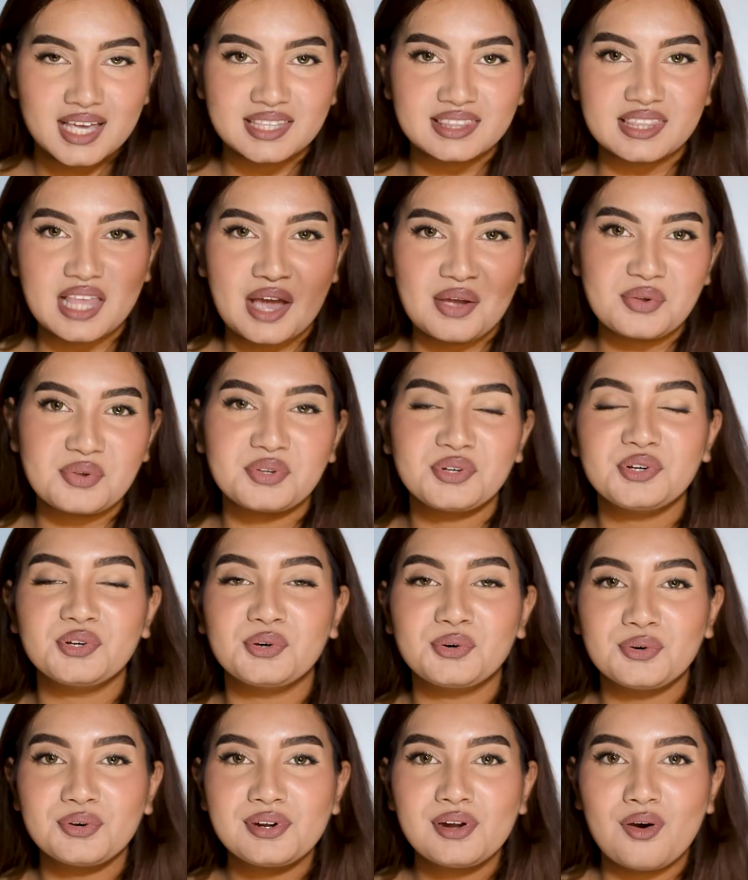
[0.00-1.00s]
Now you
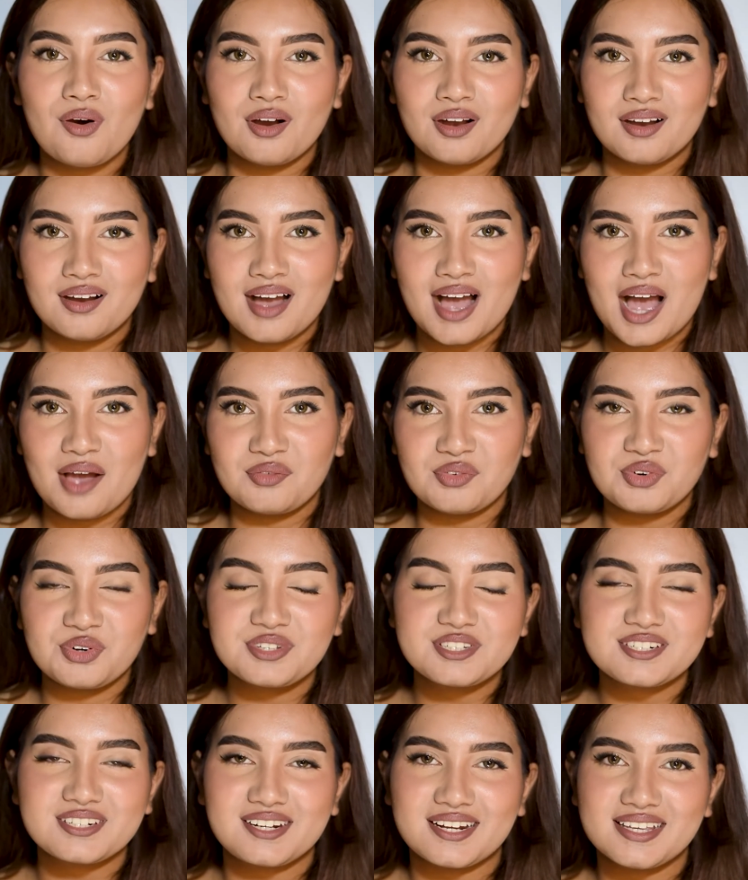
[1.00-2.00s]
no longer have
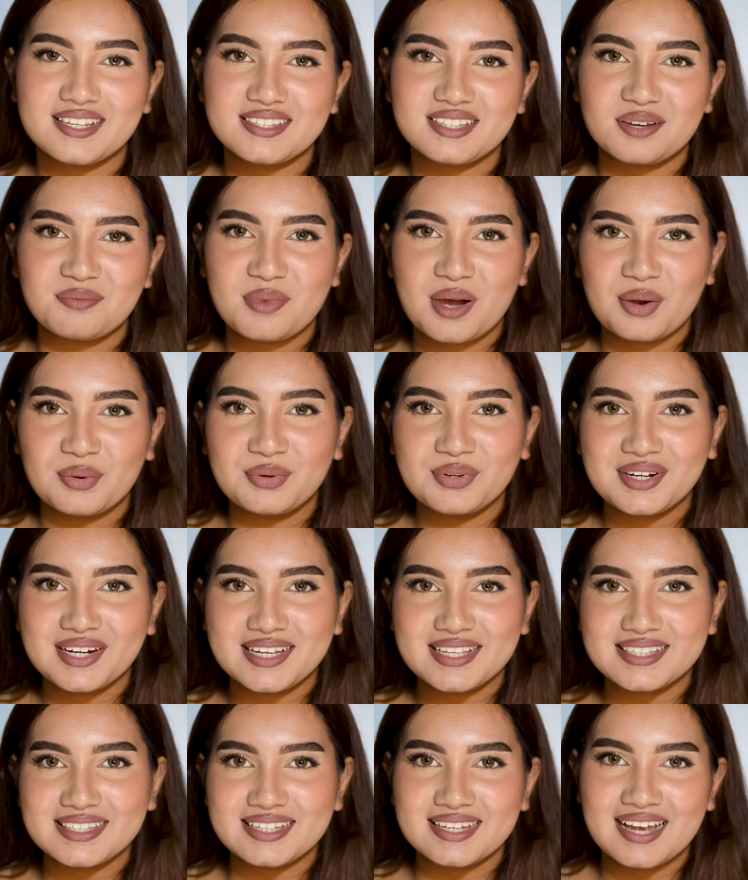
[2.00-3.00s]
to stress about
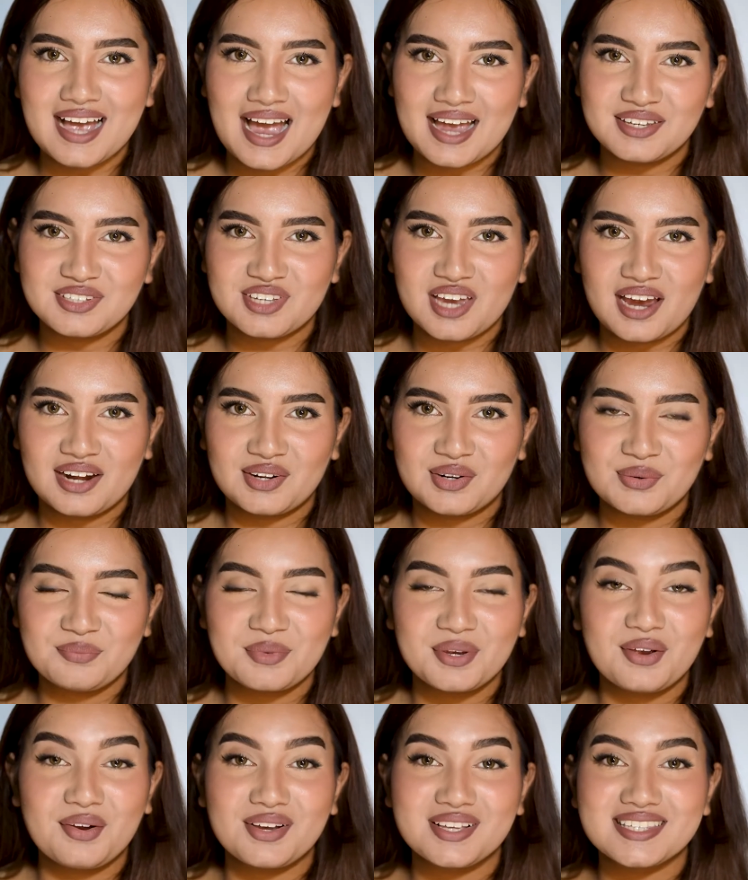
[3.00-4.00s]
creasing eyeshadow
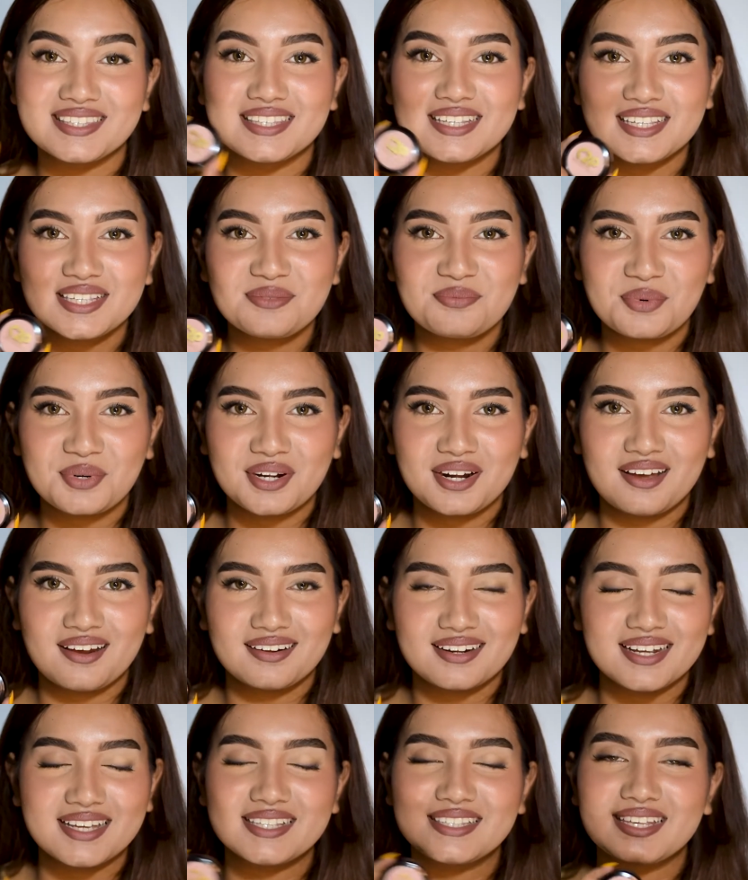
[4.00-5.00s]
because this
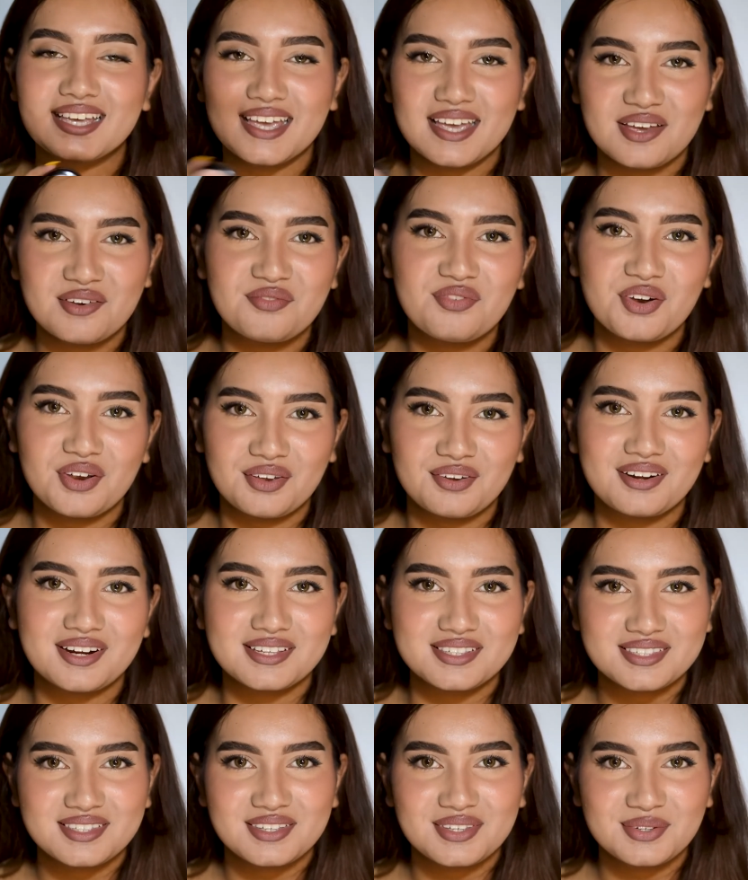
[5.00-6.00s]
product is here for your
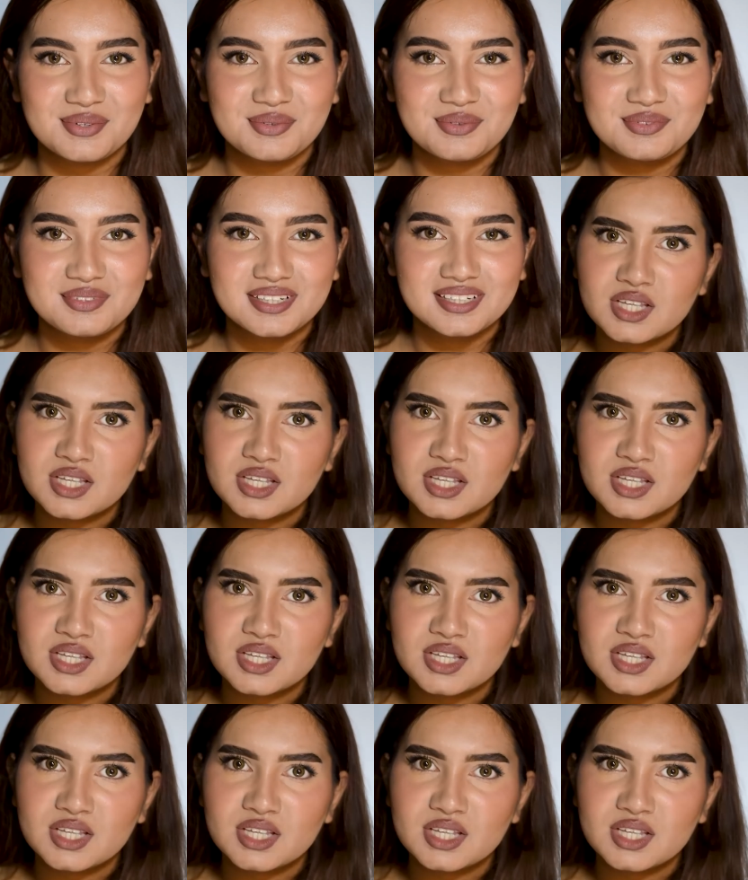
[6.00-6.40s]
rescue.